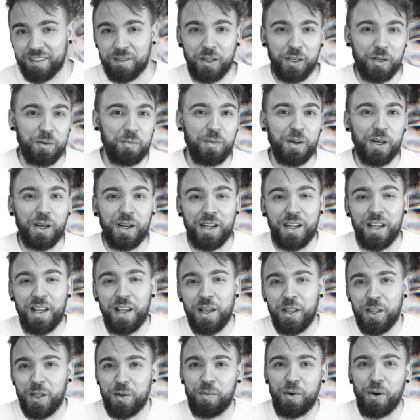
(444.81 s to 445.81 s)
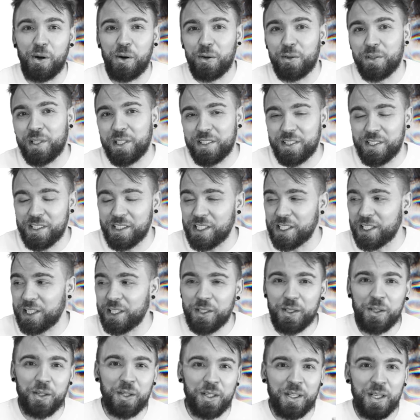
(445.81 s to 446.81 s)
They're beholden to the
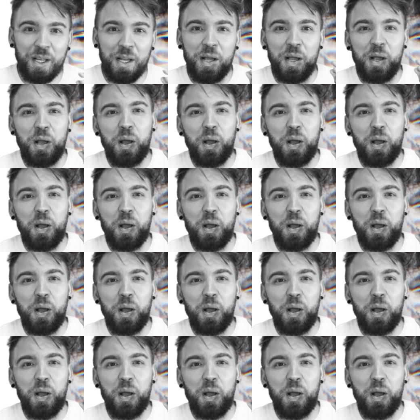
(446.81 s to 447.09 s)
little